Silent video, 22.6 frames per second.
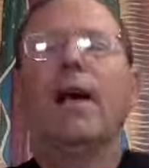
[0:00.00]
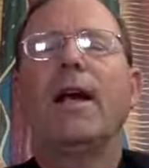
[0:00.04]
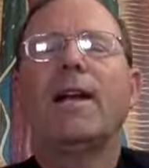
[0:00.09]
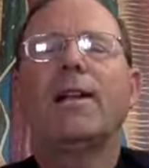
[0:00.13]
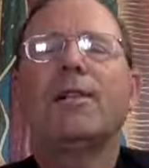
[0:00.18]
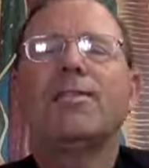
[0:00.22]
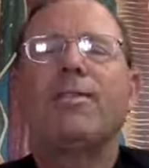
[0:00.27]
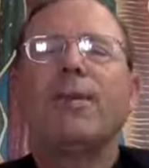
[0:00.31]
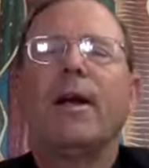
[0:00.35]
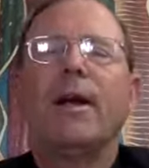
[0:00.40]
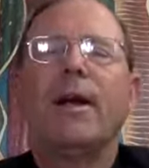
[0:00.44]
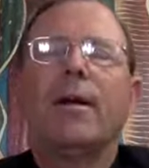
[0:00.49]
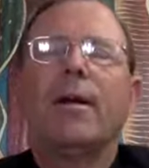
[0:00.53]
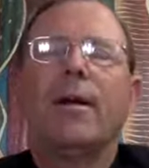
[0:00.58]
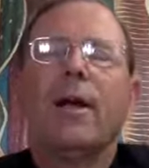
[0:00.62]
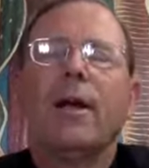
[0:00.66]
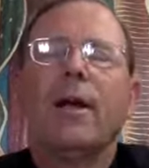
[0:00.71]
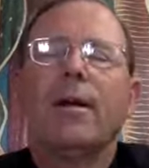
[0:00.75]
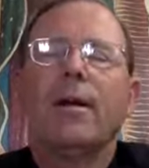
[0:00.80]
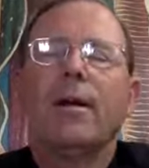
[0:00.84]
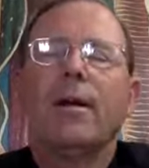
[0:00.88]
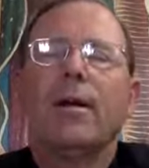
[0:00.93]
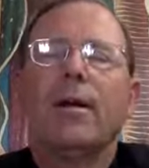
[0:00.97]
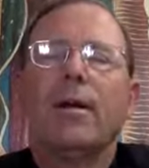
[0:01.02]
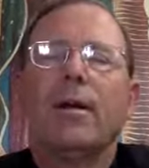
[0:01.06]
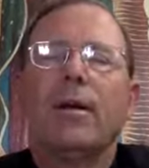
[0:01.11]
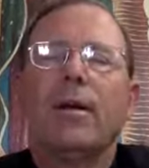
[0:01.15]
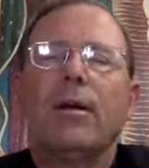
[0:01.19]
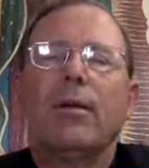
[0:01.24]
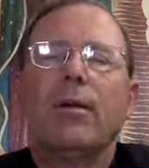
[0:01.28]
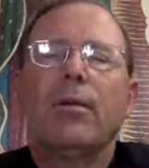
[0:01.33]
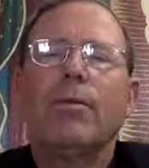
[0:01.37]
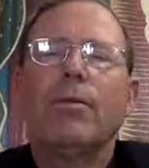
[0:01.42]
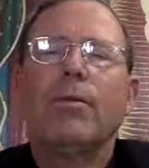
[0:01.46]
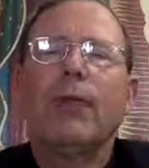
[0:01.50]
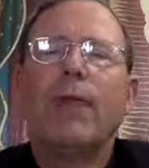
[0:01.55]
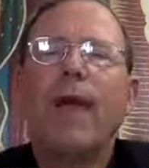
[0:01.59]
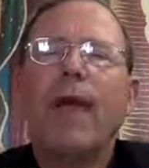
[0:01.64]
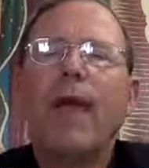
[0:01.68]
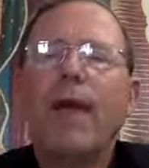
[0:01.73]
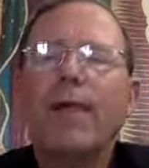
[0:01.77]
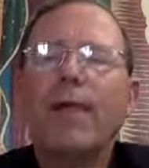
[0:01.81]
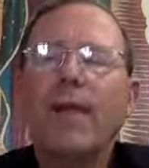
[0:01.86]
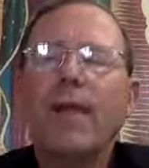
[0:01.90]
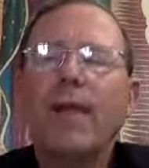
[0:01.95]
has been that we
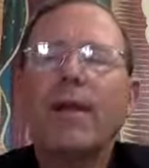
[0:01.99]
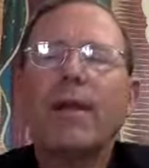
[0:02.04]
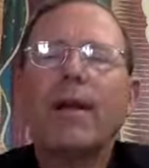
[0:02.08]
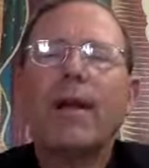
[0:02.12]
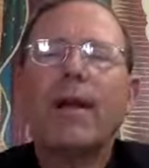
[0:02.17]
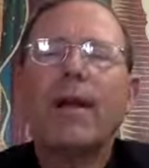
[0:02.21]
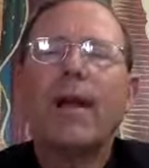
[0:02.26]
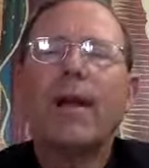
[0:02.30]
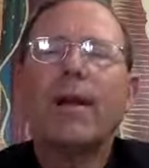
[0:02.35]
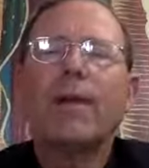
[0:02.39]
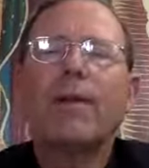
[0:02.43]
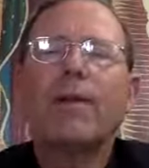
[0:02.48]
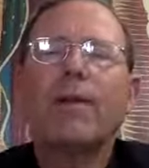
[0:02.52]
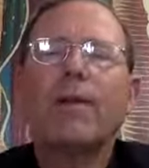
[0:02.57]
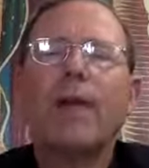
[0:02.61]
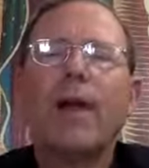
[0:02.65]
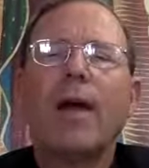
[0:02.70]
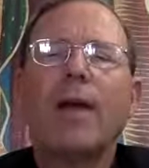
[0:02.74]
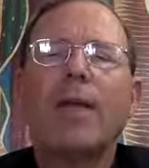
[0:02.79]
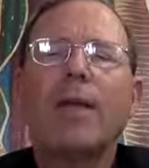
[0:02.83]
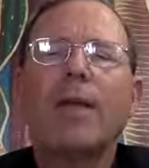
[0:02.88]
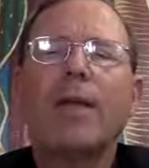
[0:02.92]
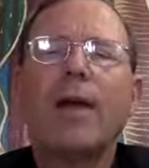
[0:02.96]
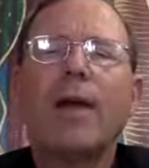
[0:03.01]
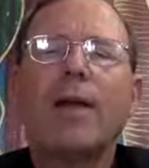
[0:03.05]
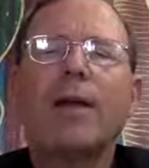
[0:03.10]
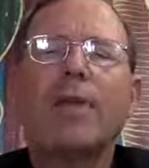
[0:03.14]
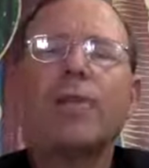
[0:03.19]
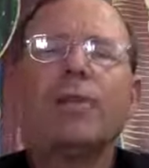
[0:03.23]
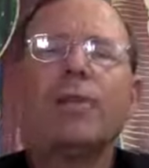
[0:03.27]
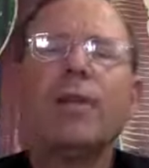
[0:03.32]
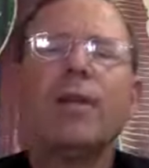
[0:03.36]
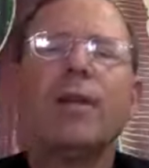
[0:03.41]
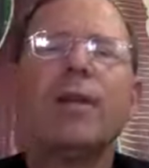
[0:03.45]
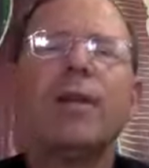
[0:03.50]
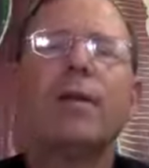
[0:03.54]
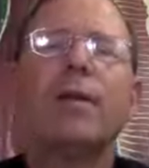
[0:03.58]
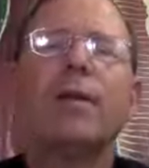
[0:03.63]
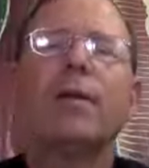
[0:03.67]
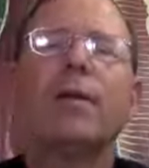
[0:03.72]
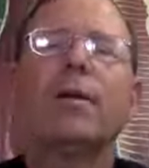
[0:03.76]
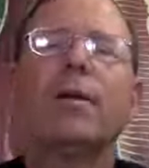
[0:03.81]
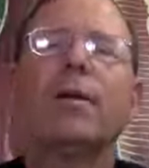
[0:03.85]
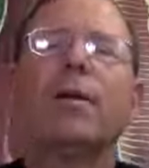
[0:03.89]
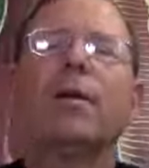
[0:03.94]
have dedicated time and energy
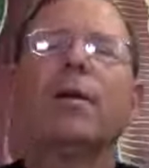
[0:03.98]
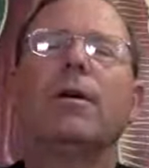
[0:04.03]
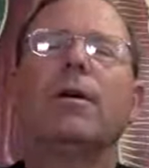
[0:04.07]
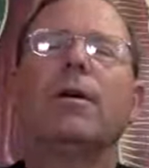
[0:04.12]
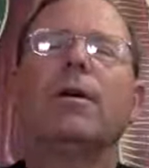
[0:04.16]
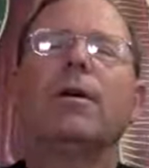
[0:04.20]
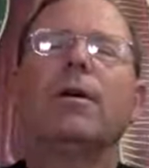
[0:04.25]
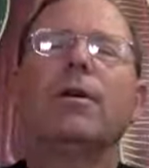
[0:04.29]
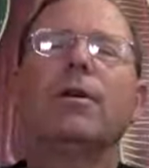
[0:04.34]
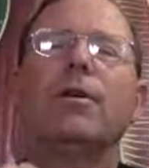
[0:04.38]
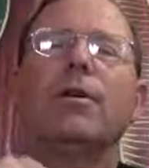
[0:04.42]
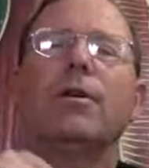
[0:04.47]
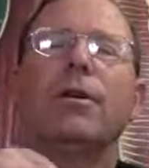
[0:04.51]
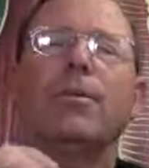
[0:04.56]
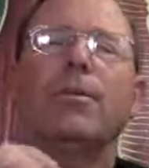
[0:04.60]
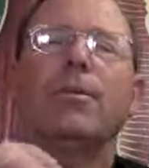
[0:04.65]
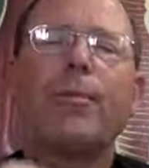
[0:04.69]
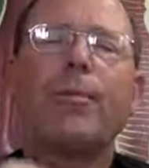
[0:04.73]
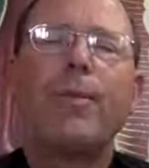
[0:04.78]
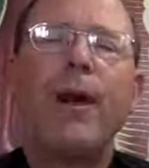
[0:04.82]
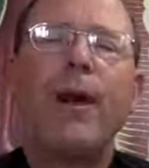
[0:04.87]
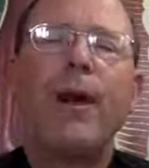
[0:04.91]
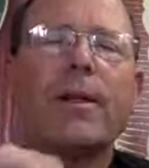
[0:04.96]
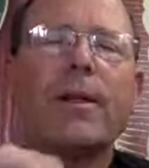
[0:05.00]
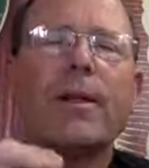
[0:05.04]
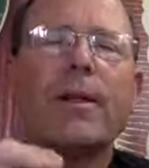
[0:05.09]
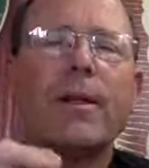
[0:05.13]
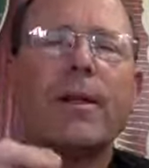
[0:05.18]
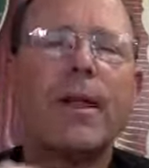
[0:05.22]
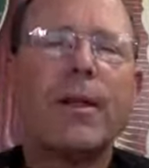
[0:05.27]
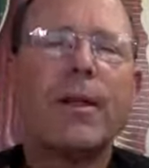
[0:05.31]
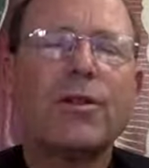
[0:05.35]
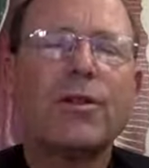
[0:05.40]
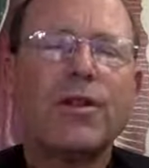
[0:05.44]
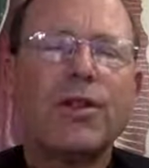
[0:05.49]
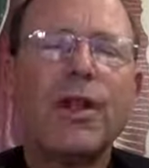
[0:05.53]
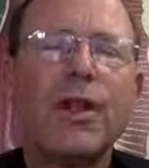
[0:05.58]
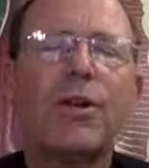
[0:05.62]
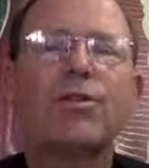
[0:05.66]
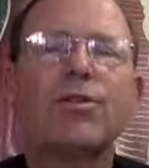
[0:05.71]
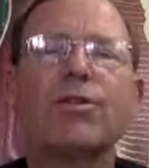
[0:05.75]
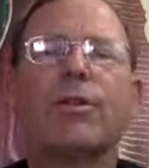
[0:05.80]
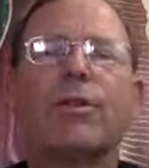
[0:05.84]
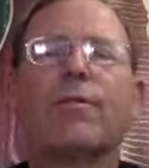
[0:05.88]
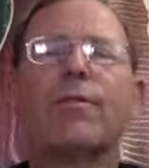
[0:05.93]
to prepare the little
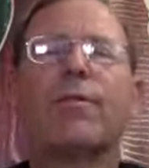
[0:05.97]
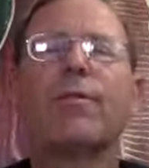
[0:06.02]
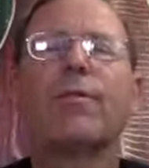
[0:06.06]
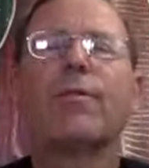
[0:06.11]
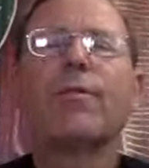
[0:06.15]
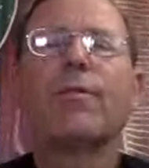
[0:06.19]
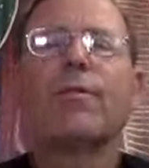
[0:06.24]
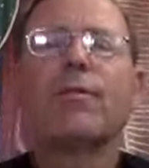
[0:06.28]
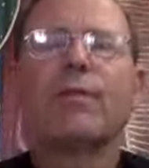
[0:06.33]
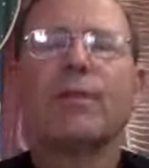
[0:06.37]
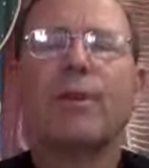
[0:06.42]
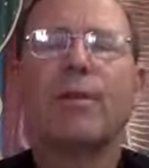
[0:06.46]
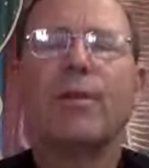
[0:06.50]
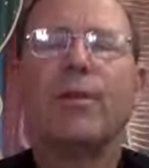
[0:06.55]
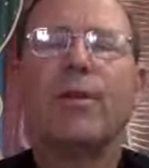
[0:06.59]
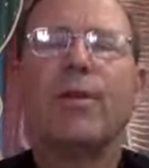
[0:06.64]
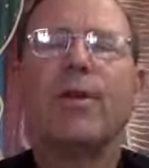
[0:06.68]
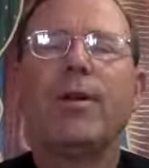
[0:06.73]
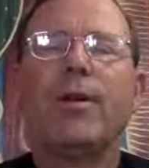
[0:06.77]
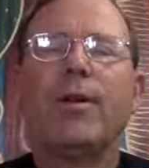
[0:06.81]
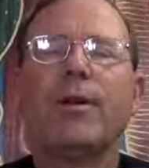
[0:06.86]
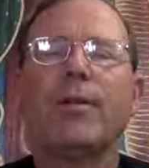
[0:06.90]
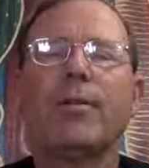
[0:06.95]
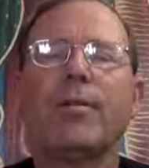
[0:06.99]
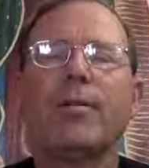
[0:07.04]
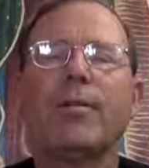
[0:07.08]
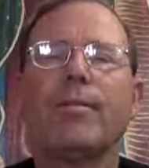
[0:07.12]
children for First Communion.